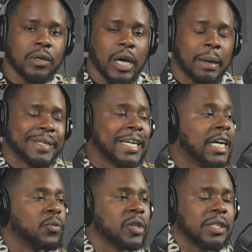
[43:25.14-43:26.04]
I'm
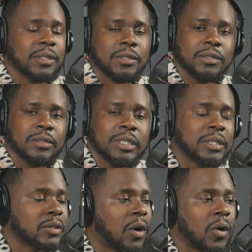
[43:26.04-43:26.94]
done with it.
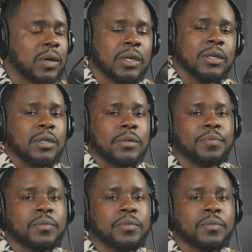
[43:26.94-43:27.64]
It's all good